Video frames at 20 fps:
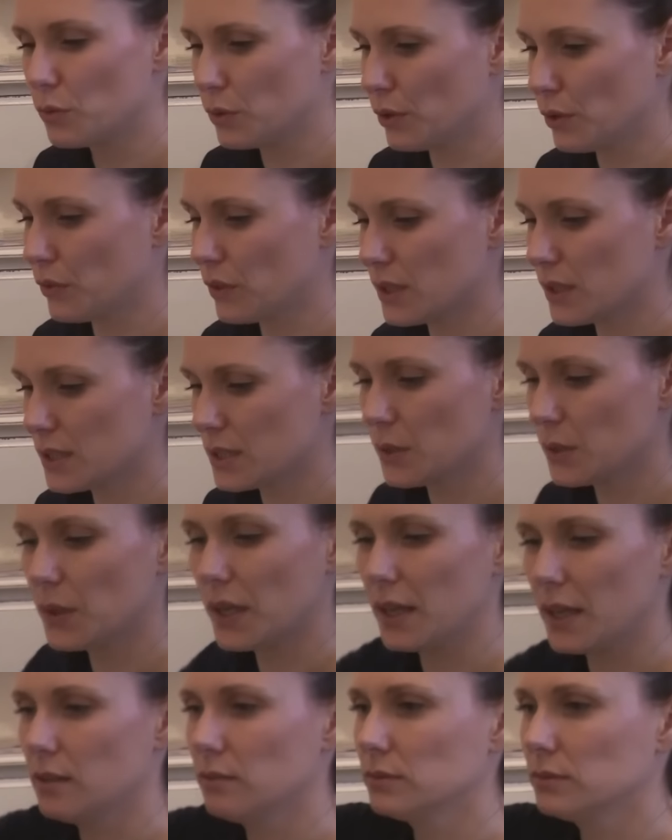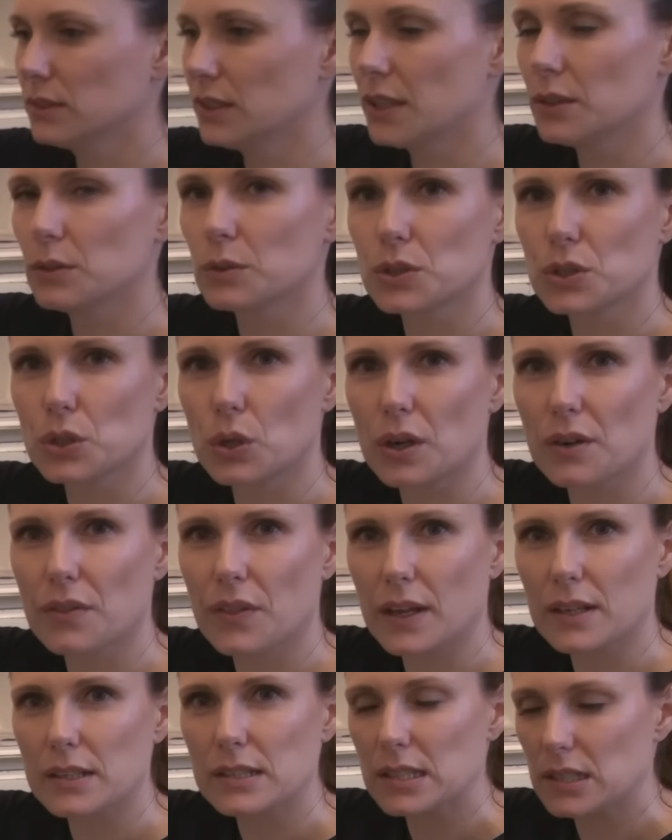ruthless. Okay, little short
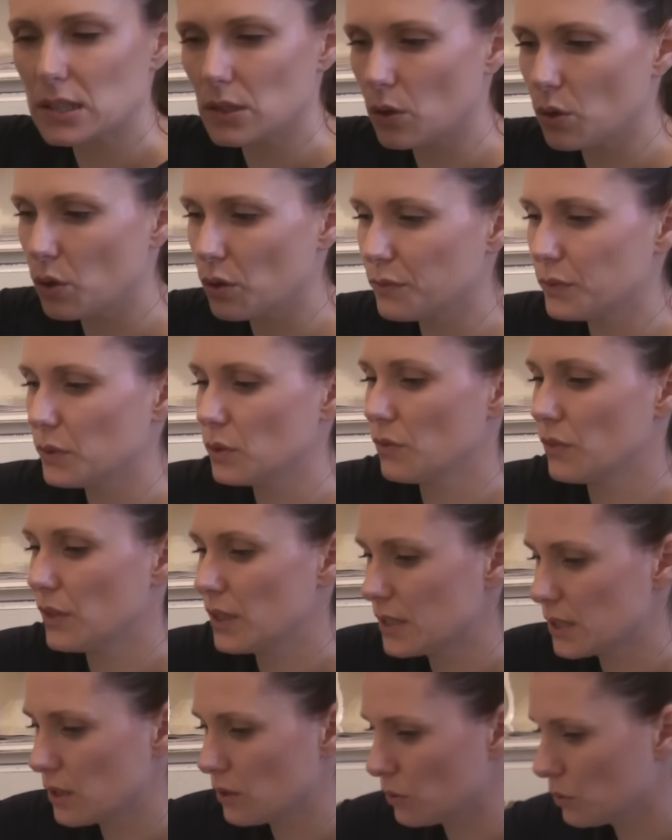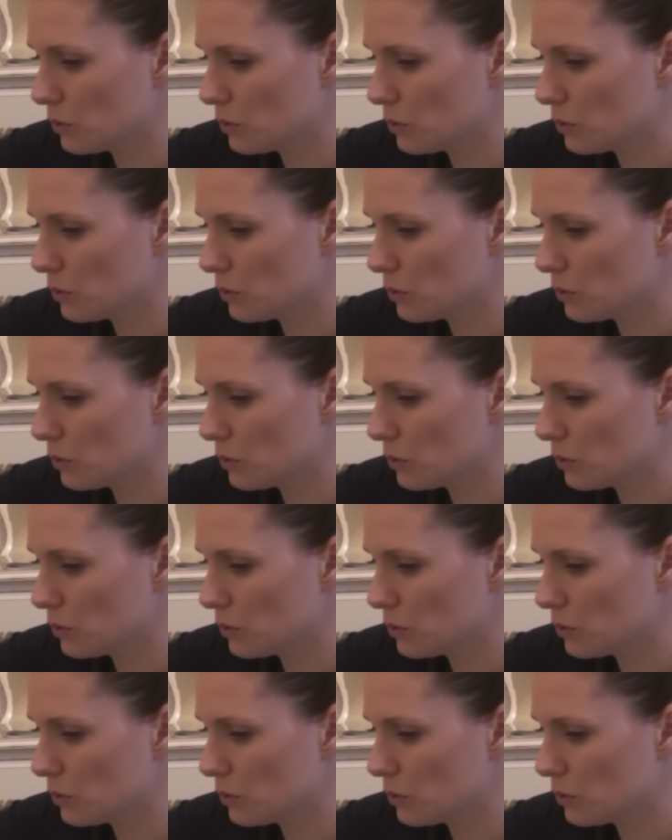things. These are awful. These are